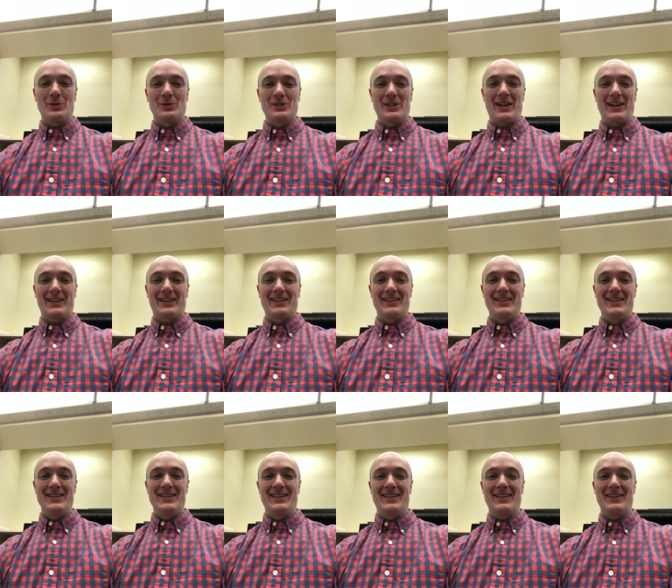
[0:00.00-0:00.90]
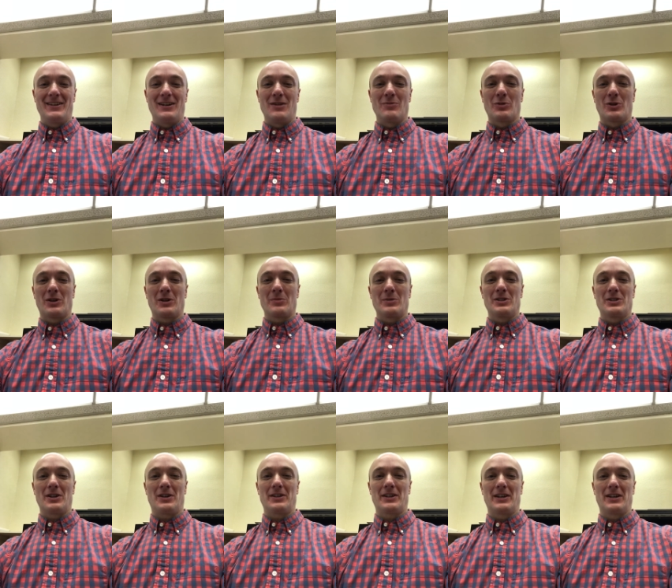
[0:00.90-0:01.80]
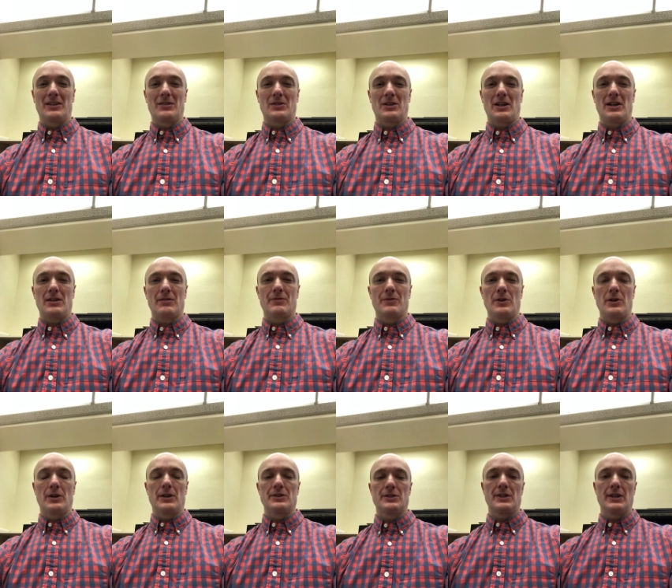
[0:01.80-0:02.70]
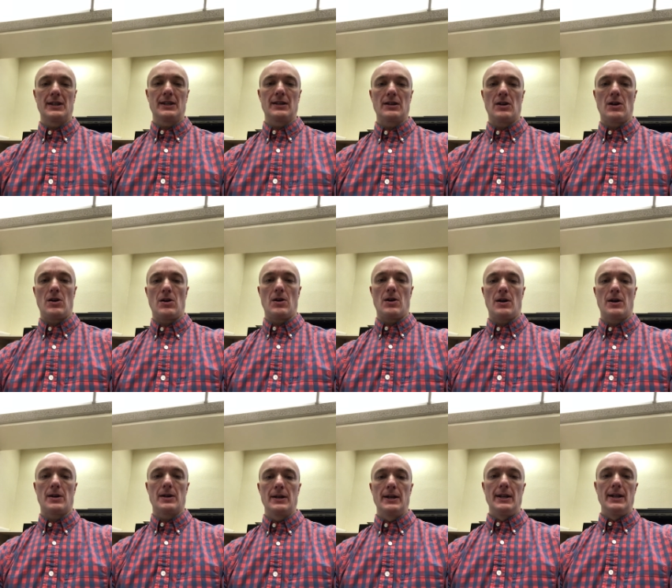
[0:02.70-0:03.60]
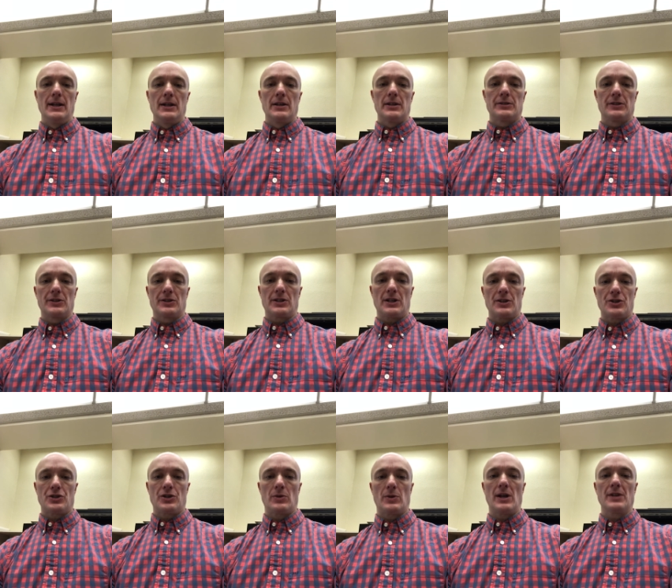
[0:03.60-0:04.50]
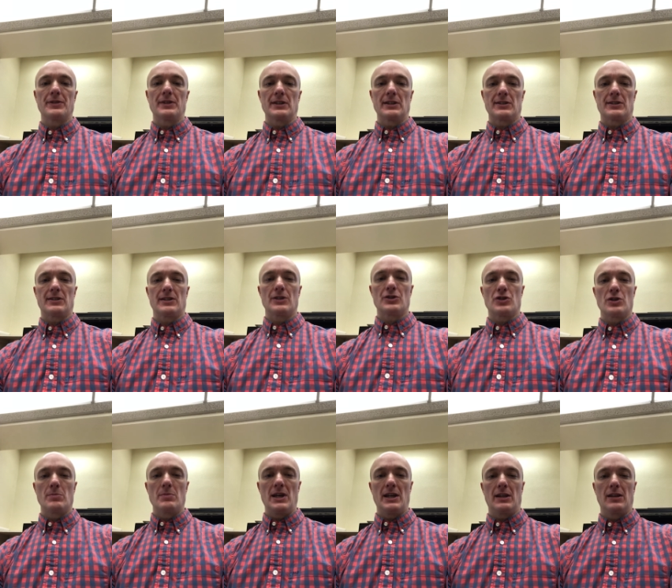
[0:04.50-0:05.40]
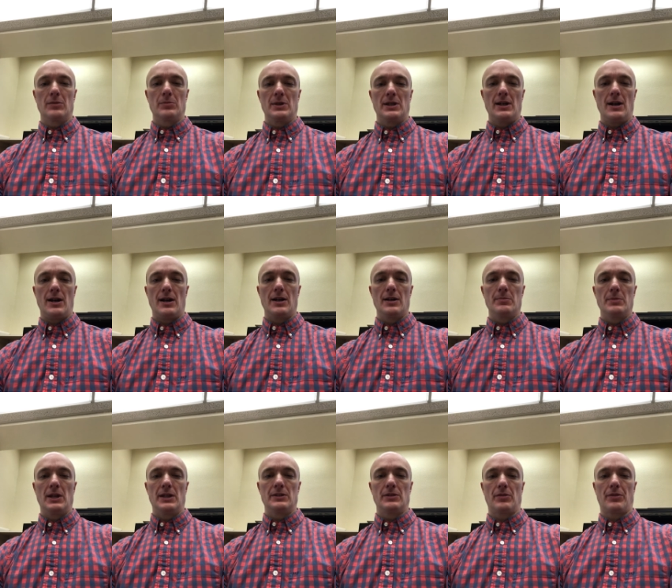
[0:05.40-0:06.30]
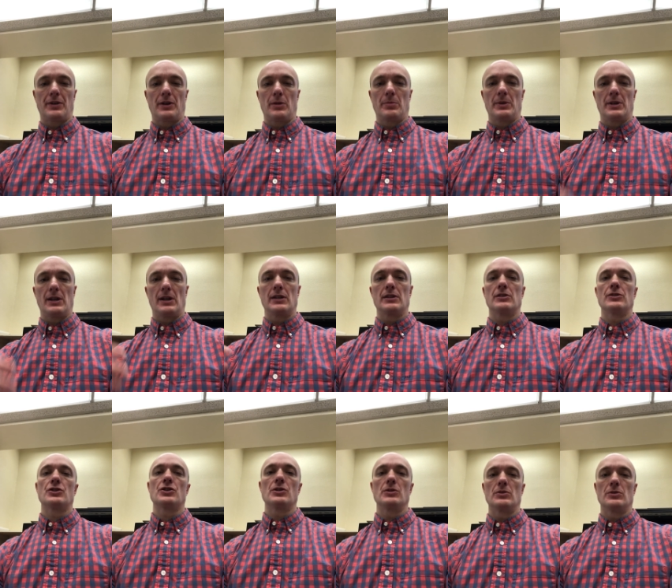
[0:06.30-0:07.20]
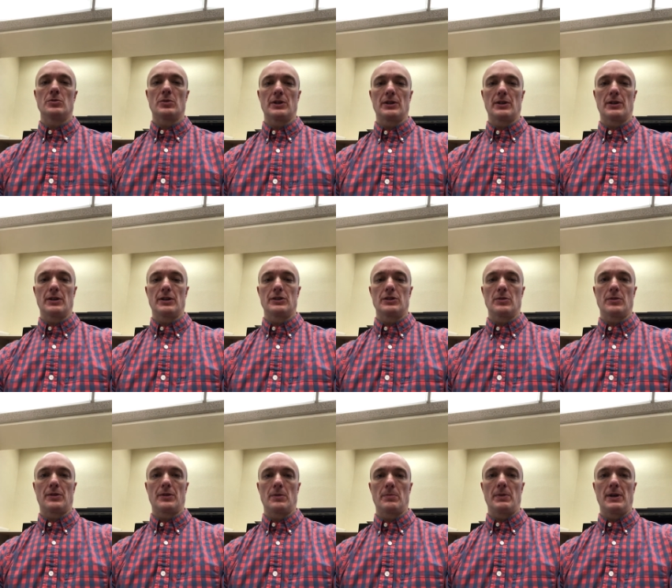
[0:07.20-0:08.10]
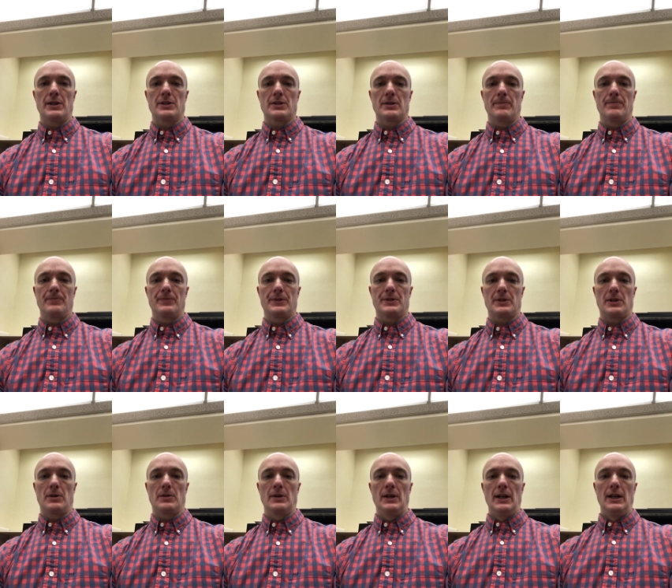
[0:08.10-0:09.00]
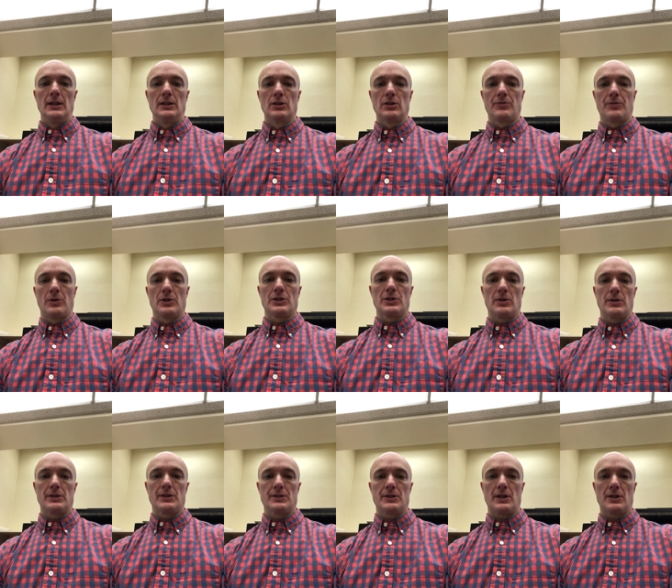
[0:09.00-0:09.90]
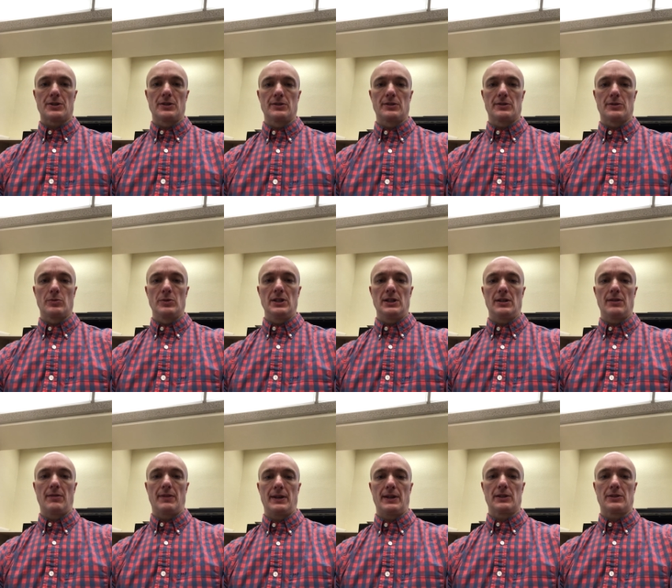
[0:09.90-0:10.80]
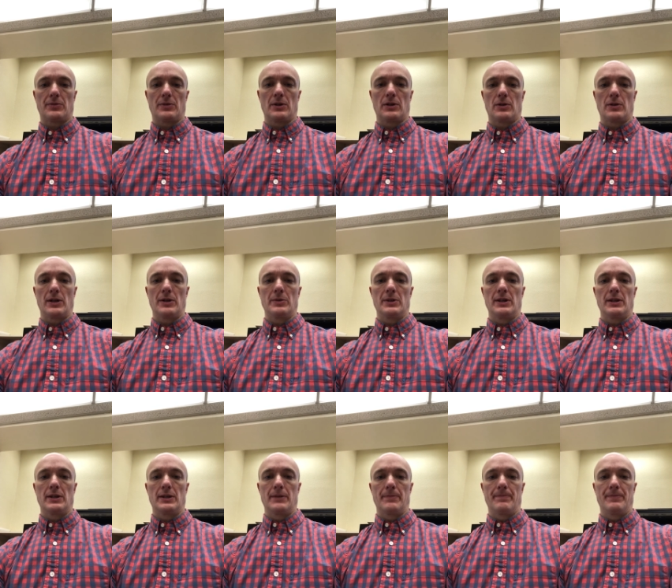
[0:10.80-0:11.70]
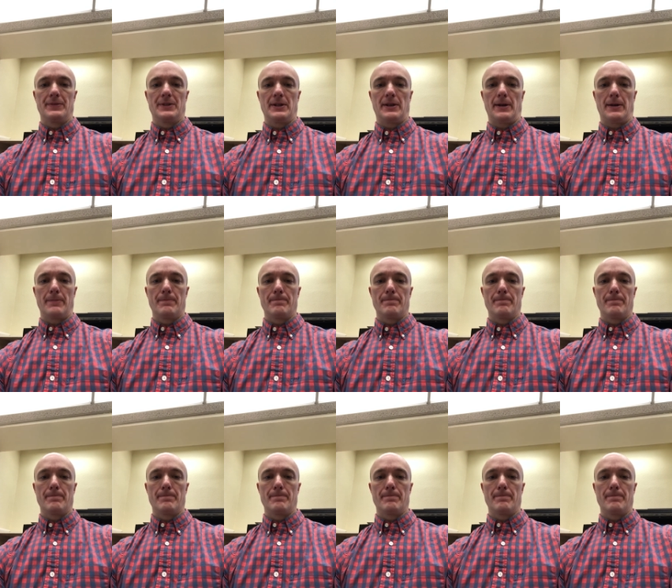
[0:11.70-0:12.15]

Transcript: technique. We're going to be talking, kind of focusing our discussion around the decision making behind manual therapy and how you choose what you're going to do with your patient. So look forward to our discussions this week, and thanks for a great week today.